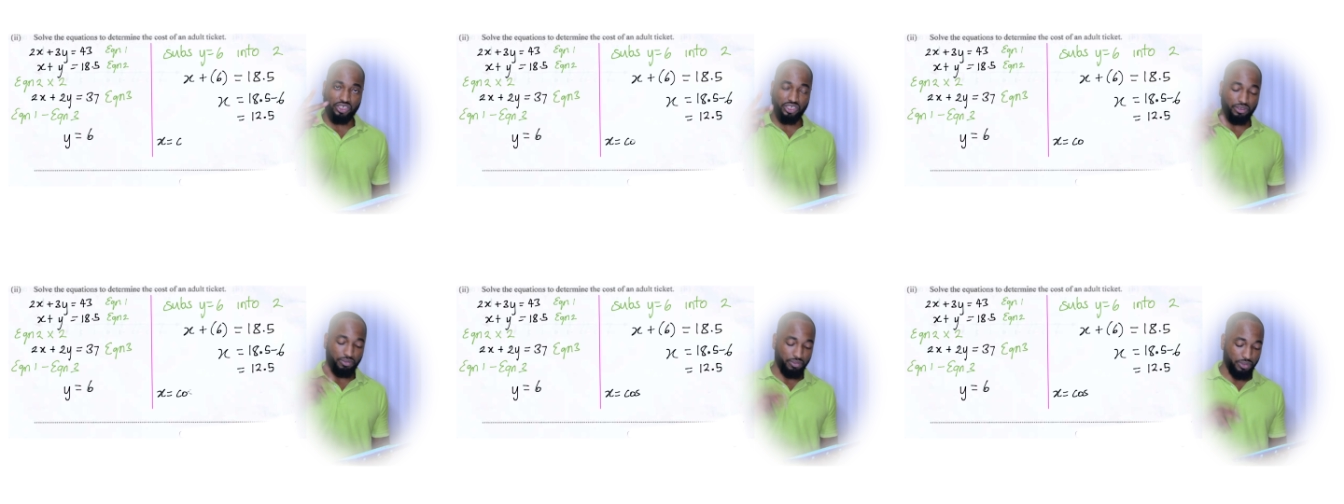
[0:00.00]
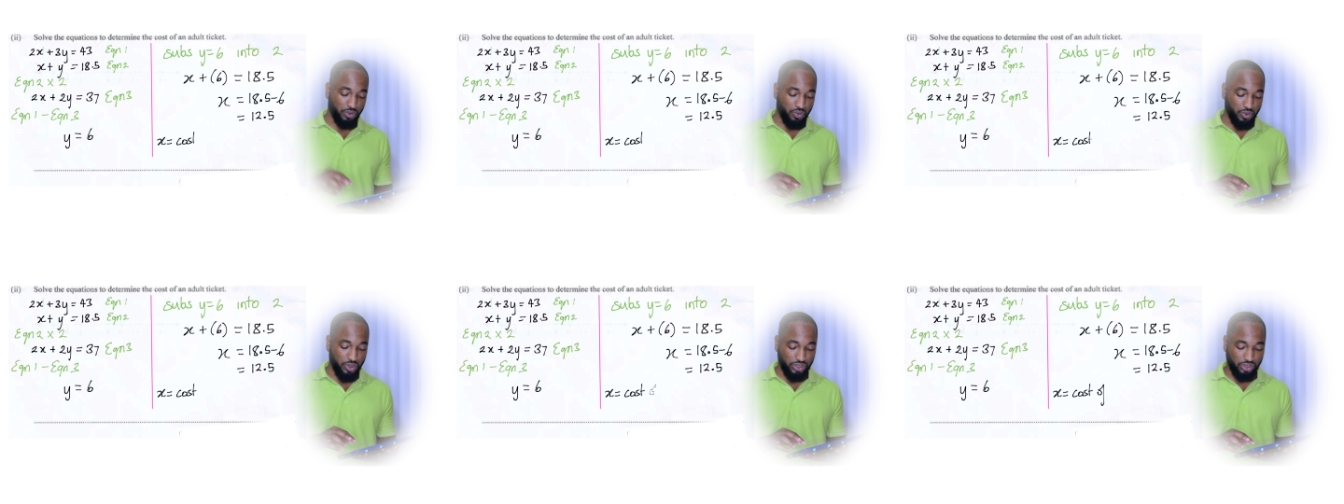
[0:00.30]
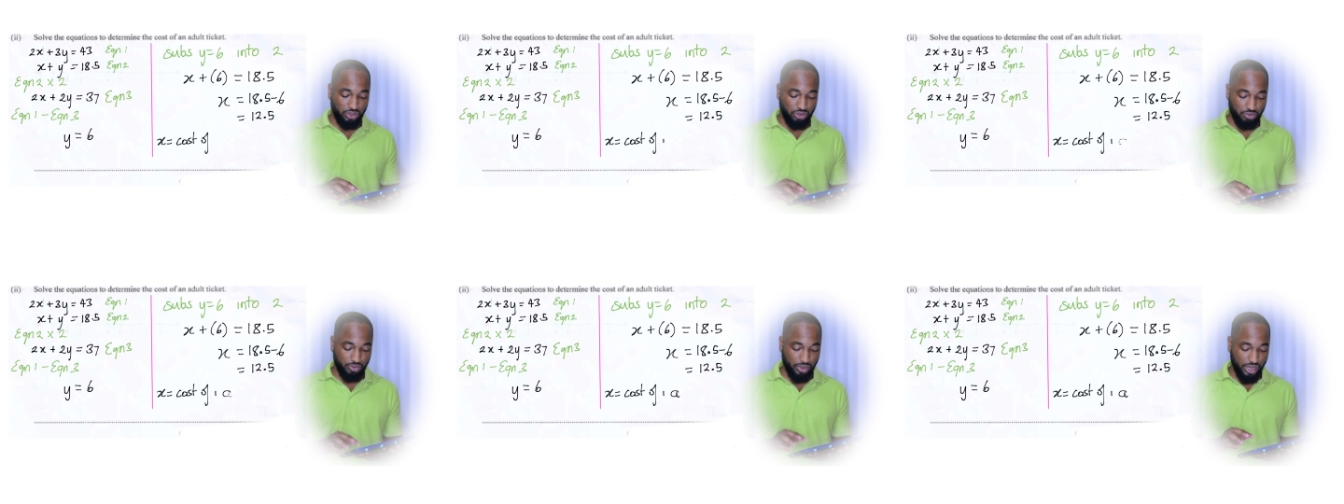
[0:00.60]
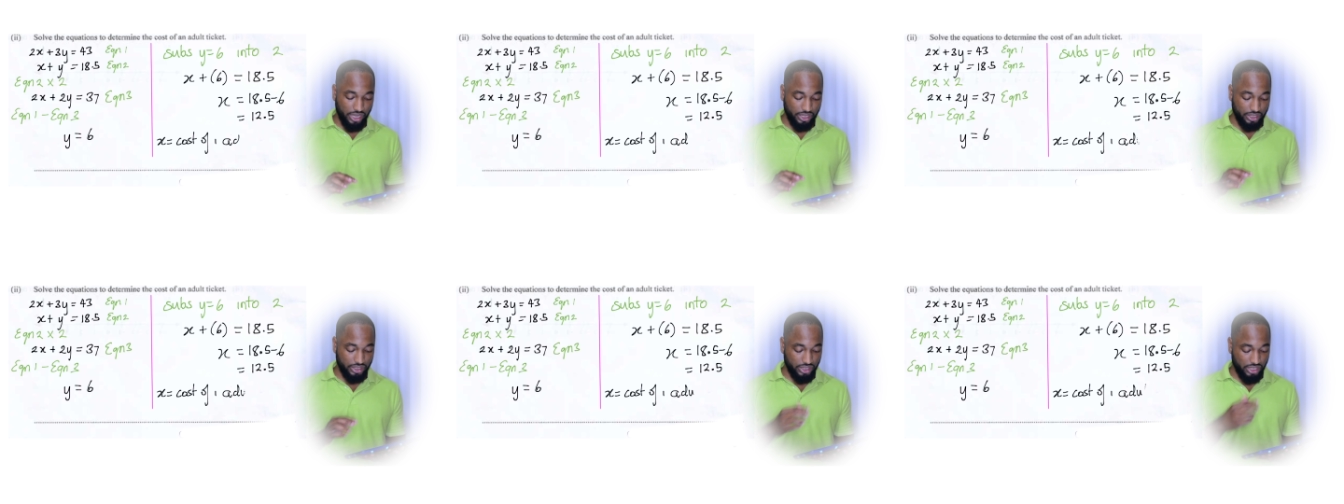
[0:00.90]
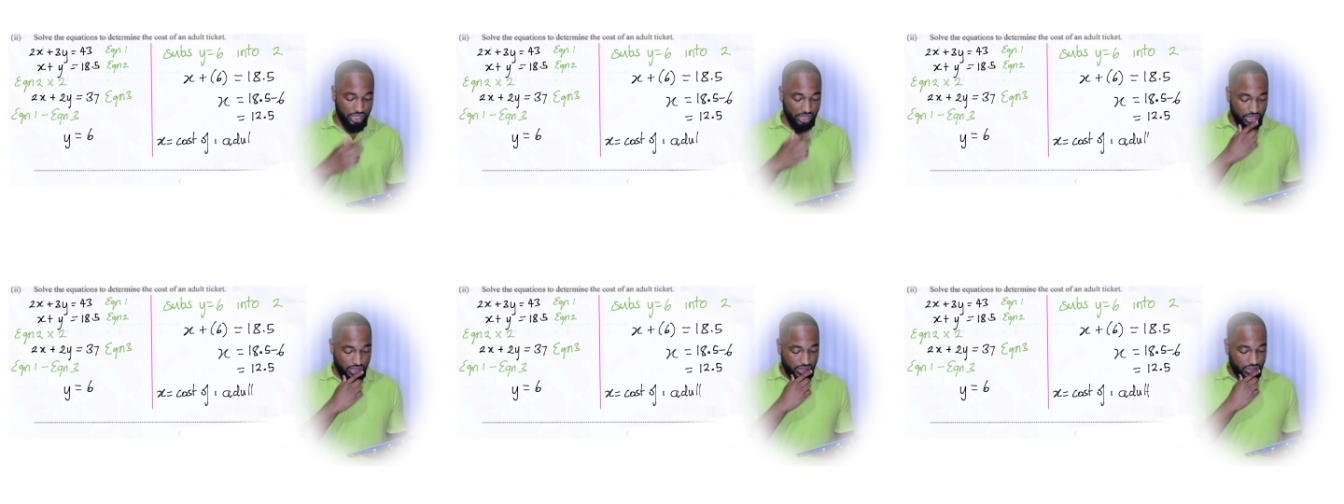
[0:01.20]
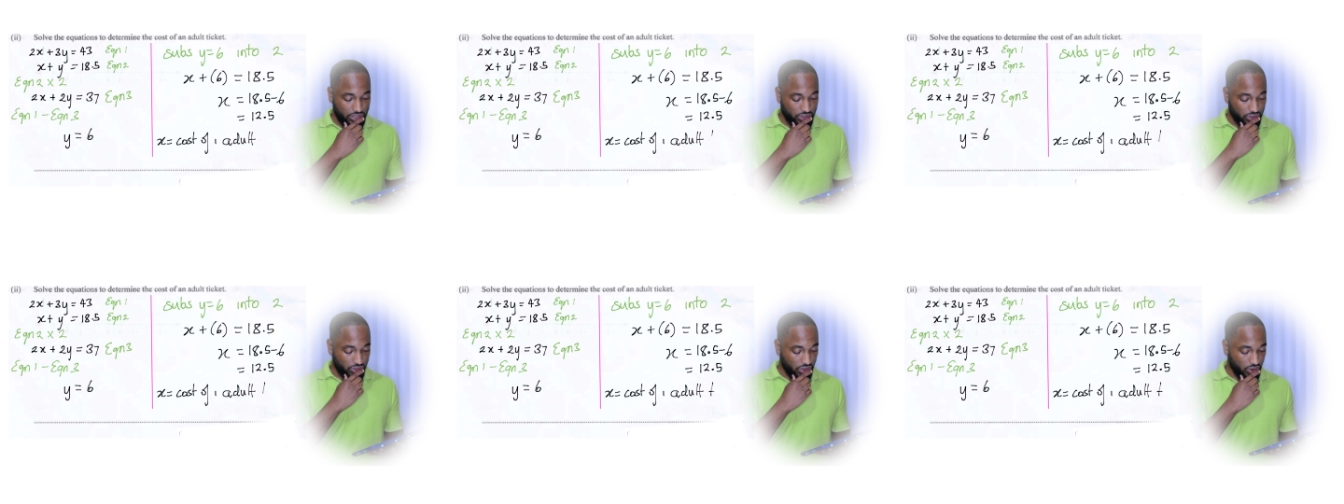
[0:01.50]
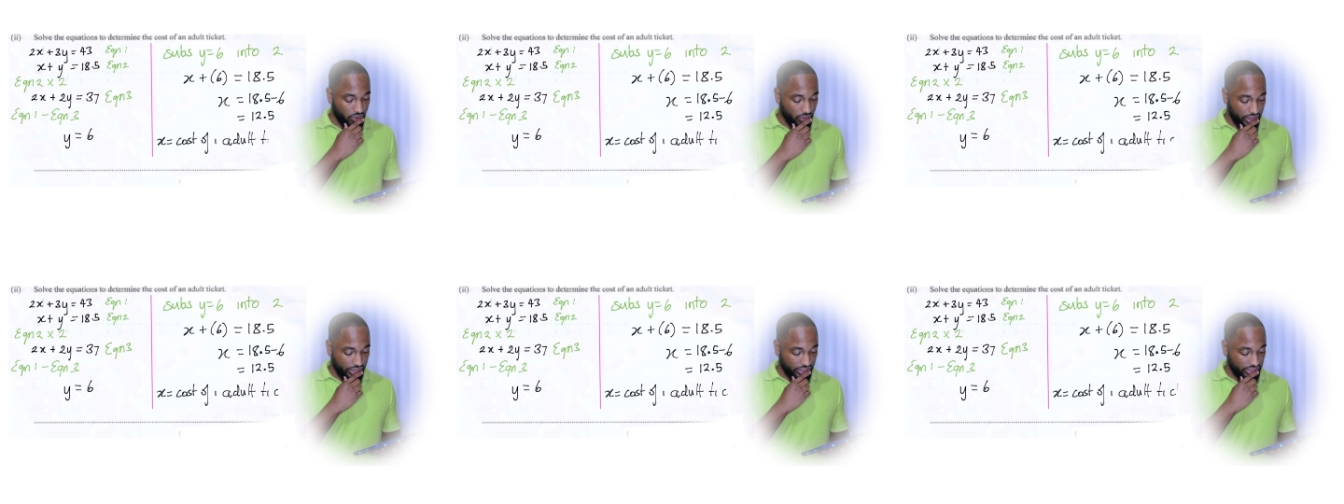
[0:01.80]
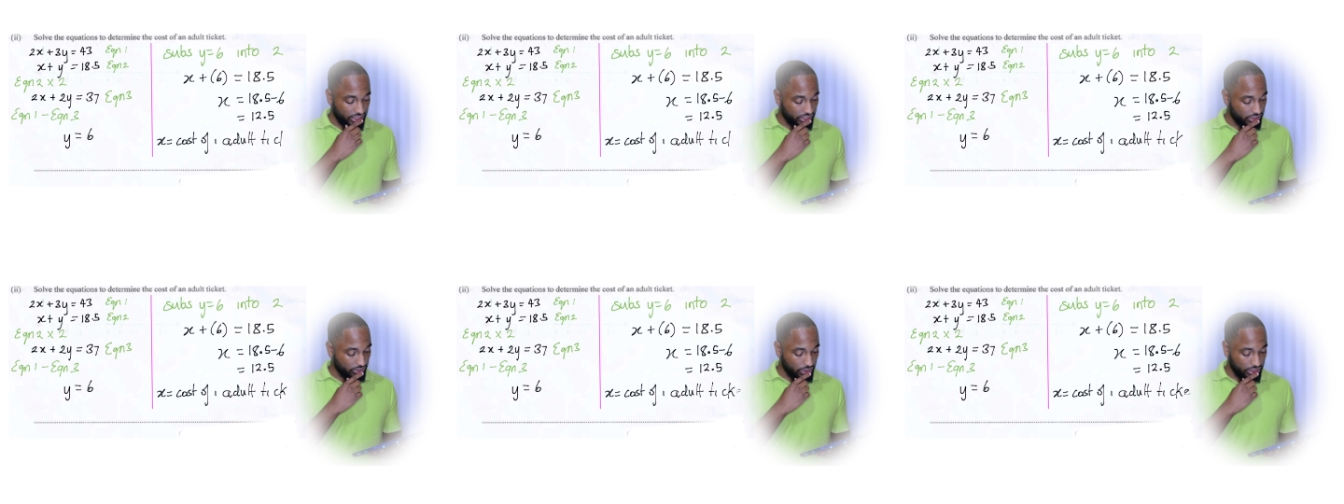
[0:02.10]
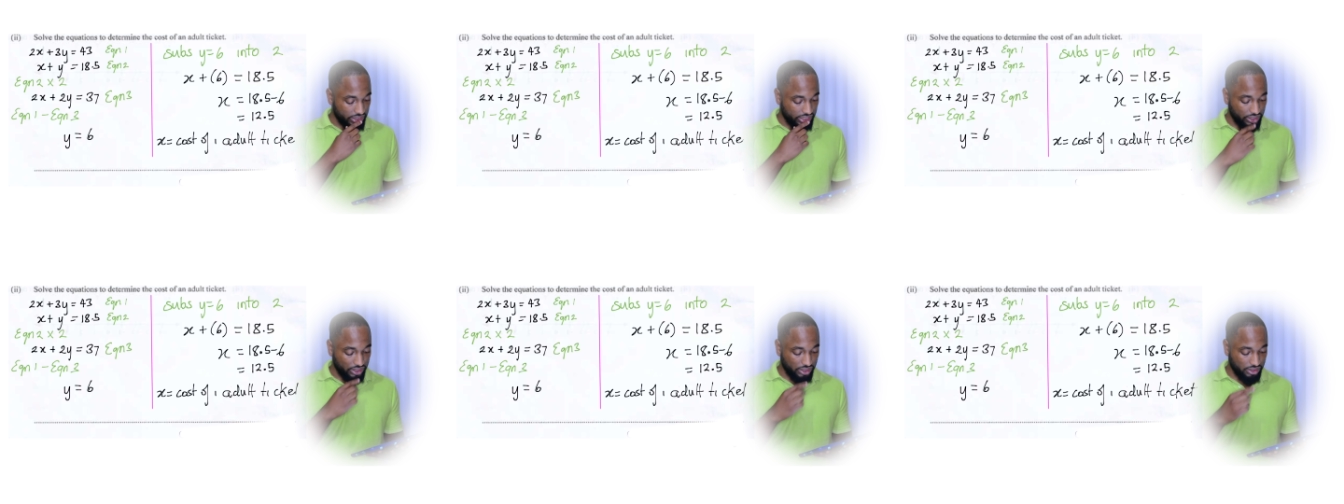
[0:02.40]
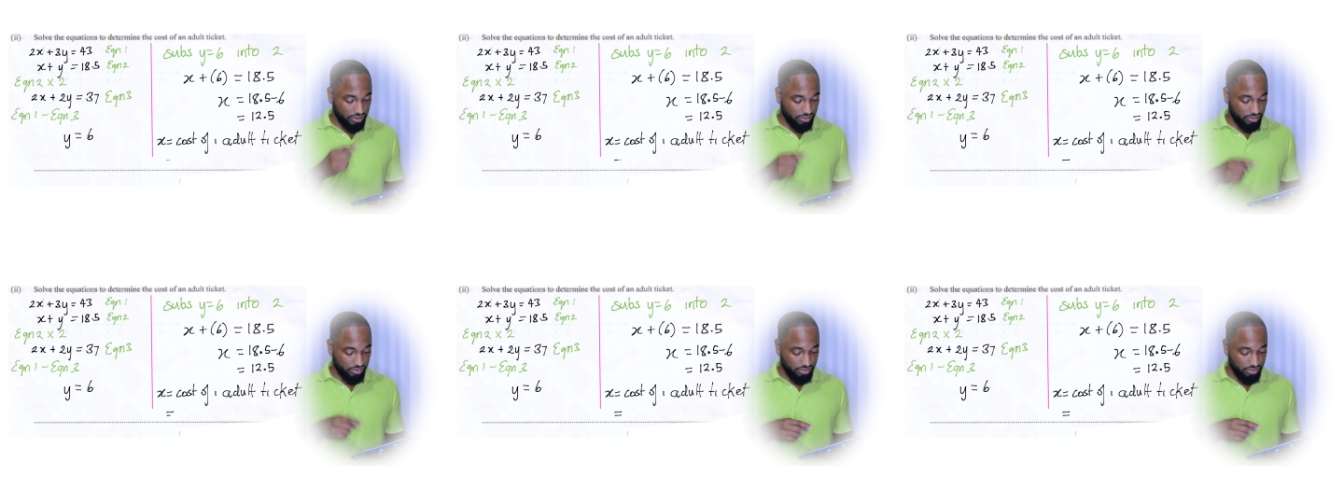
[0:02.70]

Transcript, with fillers: it should be worth 2 marks. So now x is equal to